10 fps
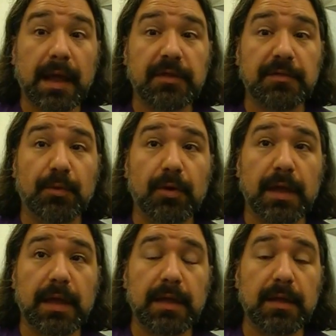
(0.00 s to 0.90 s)
And this book
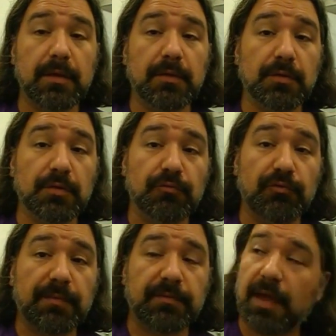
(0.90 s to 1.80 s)
is
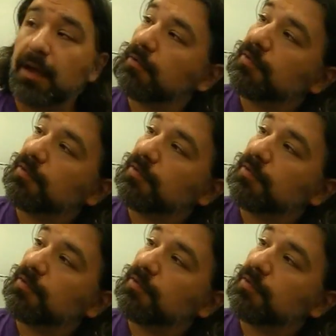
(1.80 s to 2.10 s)
Ripped, How